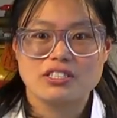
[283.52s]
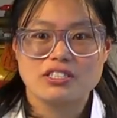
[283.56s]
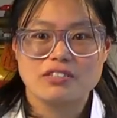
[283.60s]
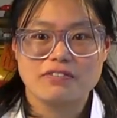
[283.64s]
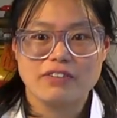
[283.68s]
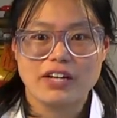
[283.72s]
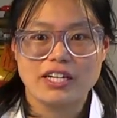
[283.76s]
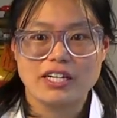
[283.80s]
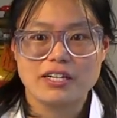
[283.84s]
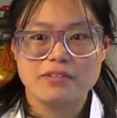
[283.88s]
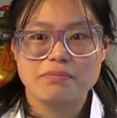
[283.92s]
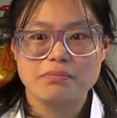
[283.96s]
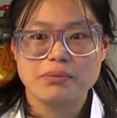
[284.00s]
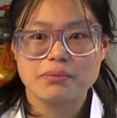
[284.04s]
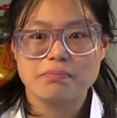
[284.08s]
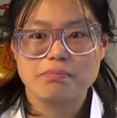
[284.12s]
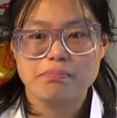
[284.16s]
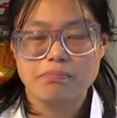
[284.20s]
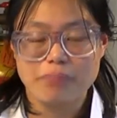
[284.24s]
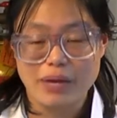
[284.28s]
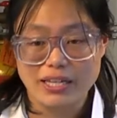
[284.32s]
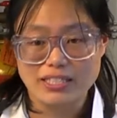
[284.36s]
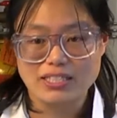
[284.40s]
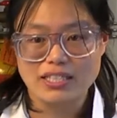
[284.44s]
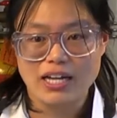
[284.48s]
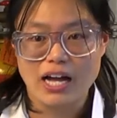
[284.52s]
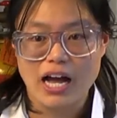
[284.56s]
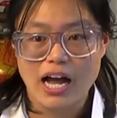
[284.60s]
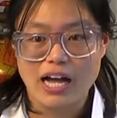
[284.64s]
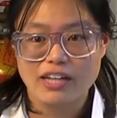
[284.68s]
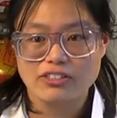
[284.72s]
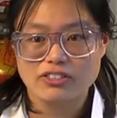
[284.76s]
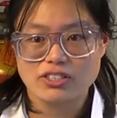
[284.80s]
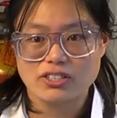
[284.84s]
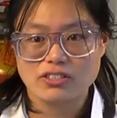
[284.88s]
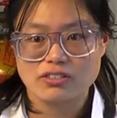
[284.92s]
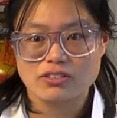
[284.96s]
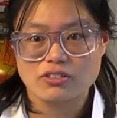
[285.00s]
develop better
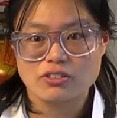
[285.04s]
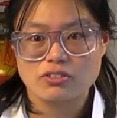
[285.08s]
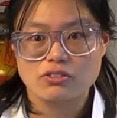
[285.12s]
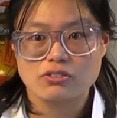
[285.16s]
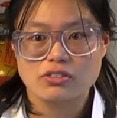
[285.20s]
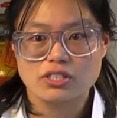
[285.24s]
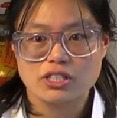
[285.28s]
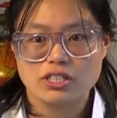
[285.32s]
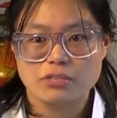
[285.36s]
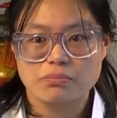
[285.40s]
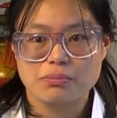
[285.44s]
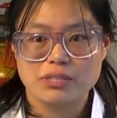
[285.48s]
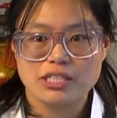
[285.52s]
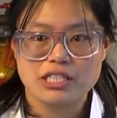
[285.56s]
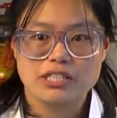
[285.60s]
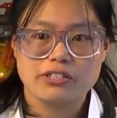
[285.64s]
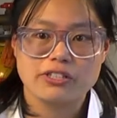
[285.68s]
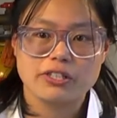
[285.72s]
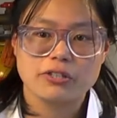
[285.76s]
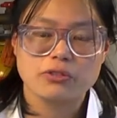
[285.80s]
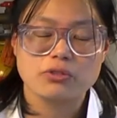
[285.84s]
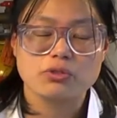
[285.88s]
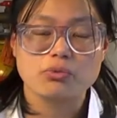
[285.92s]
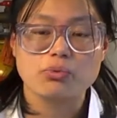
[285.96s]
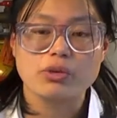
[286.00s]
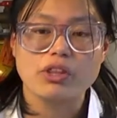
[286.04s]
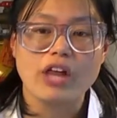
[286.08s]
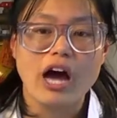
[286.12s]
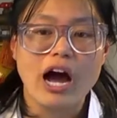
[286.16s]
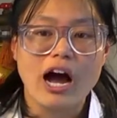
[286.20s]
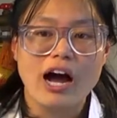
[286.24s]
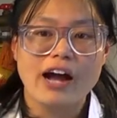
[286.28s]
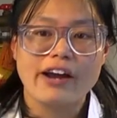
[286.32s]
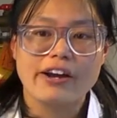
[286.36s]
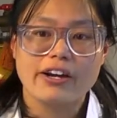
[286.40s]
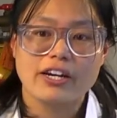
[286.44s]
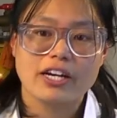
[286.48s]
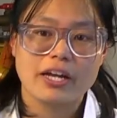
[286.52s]
hydrogen storage materials with
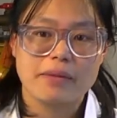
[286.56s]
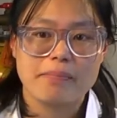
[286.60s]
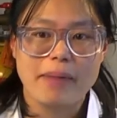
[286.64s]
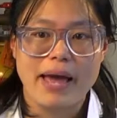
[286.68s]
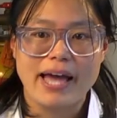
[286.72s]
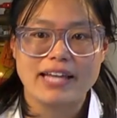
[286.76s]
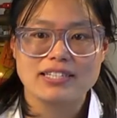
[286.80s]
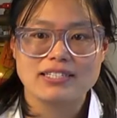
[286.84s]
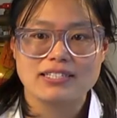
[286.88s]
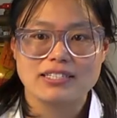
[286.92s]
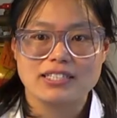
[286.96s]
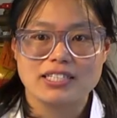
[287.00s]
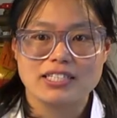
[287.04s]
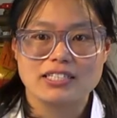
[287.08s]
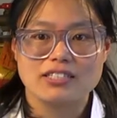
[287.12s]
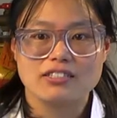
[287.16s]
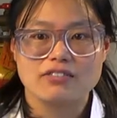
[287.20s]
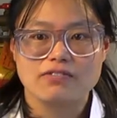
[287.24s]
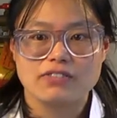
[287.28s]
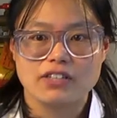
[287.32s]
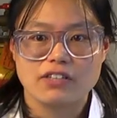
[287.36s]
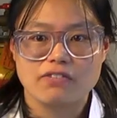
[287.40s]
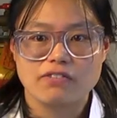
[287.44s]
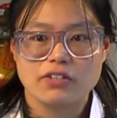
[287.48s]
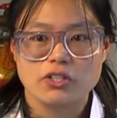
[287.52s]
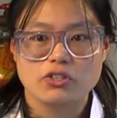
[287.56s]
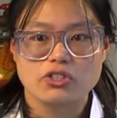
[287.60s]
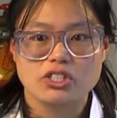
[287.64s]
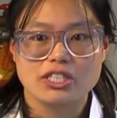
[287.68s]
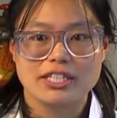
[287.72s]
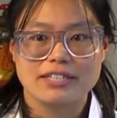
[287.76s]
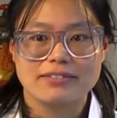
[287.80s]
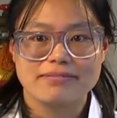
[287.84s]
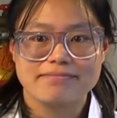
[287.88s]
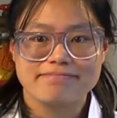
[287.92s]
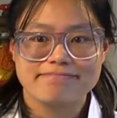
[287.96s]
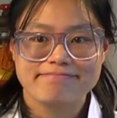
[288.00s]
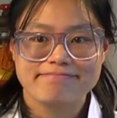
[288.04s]
higher capacities for the future